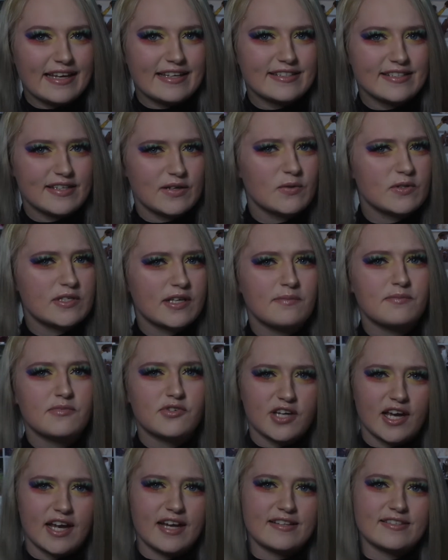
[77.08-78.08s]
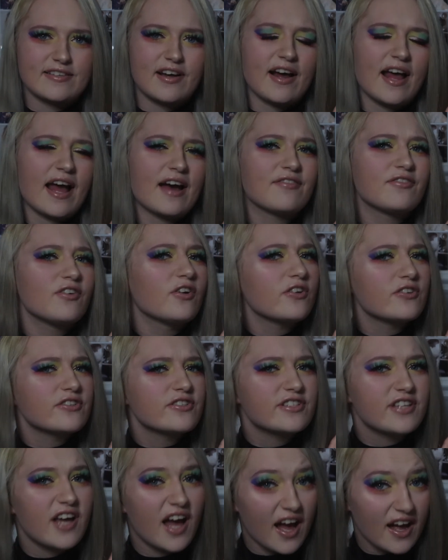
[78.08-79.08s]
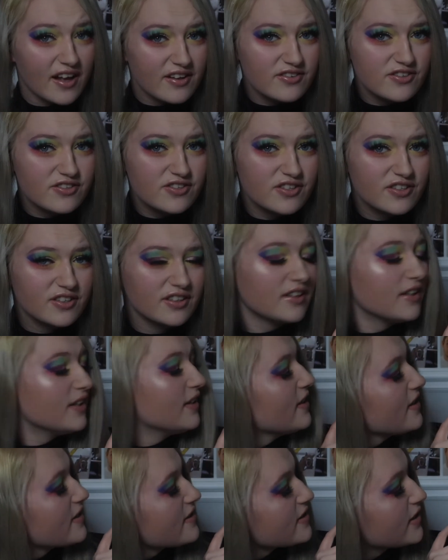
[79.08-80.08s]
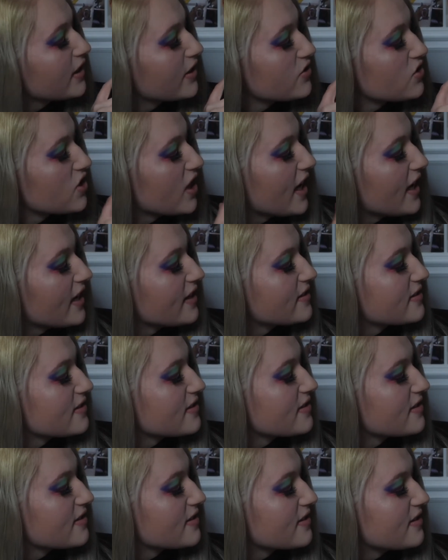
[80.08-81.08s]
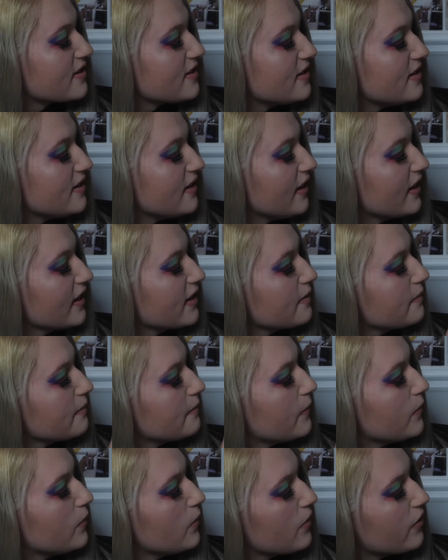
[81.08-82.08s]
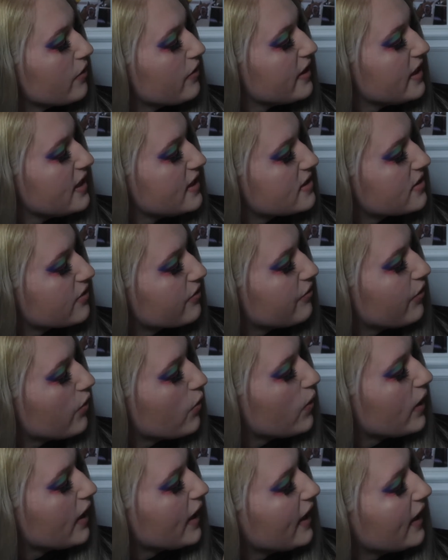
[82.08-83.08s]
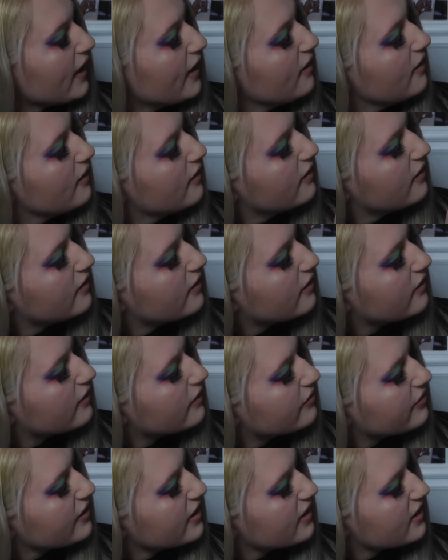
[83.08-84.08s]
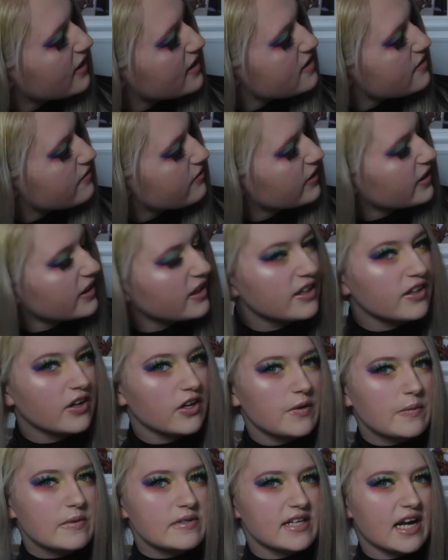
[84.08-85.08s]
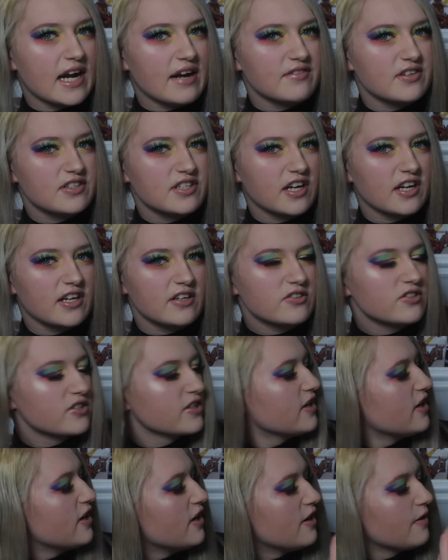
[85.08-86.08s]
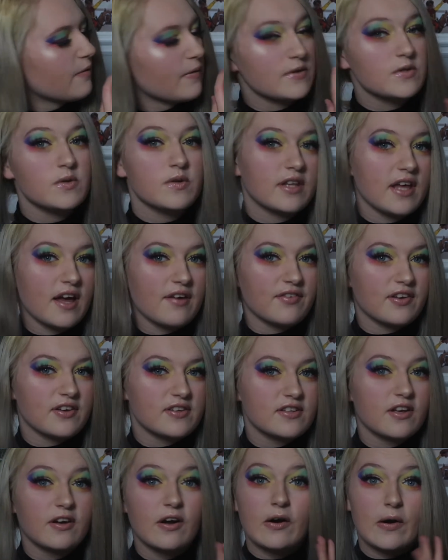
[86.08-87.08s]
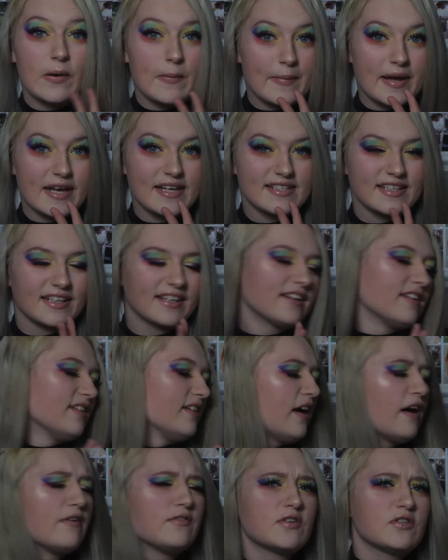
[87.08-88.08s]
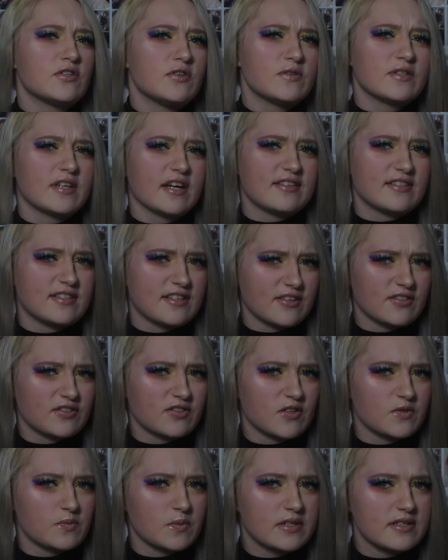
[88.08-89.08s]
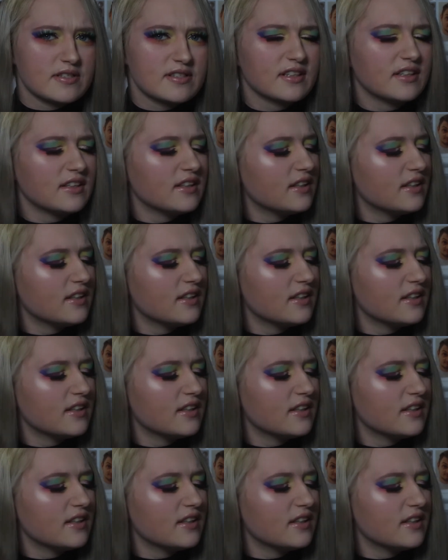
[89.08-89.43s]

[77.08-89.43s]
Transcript: still some shades that I have not touched, such as like more these four here. I think these are really the only ones I haven't touched, whereas all the others are amazing. I'm just too scared to touch those ones.